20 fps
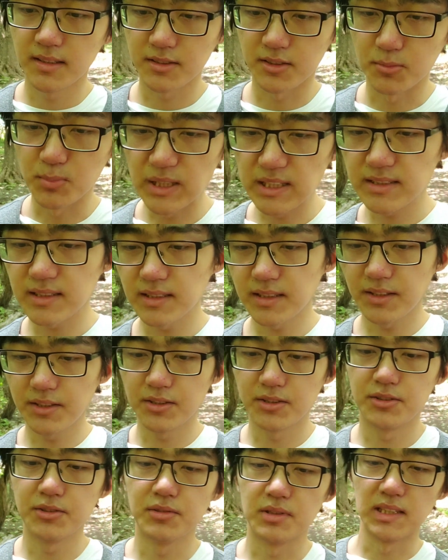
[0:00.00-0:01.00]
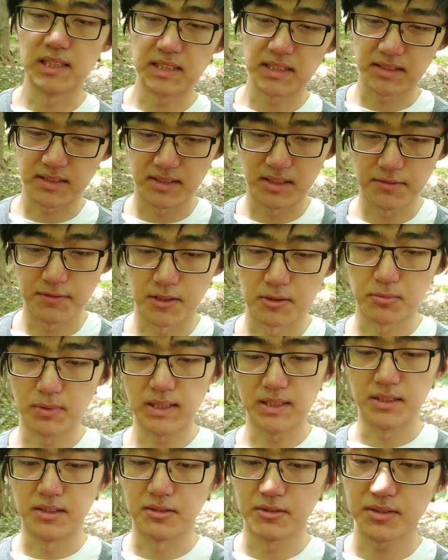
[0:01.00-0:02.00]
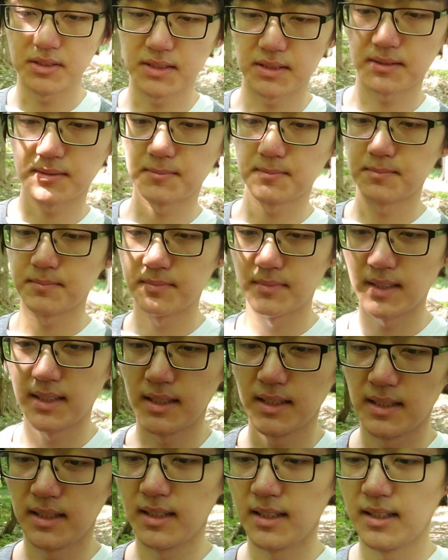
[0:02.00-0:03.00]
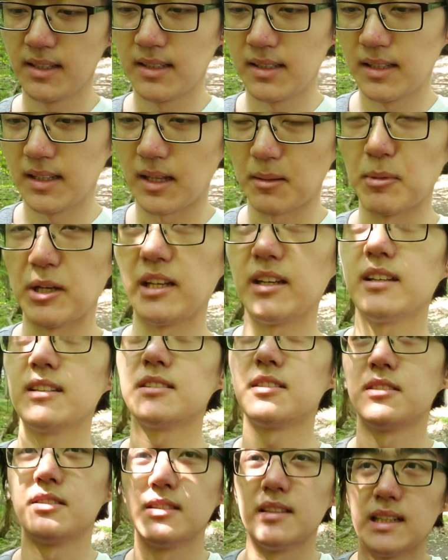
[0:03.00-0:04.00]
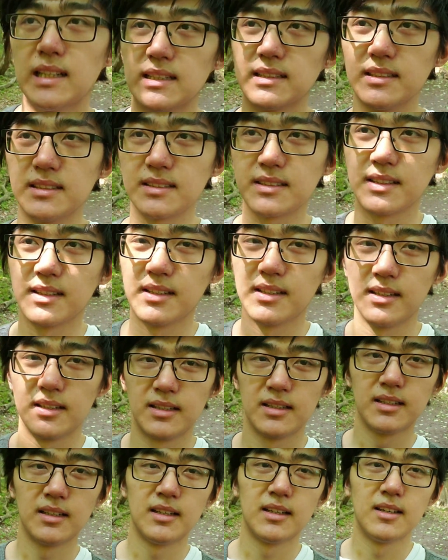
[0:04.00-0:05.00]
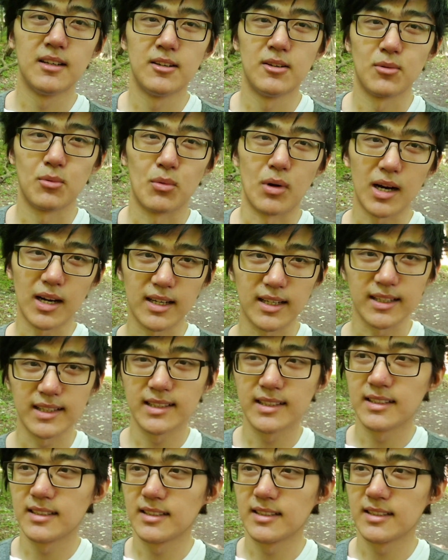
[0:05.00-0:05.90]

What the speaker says: So basically you can do Linux stuff on Windows. And my answer to that is, why?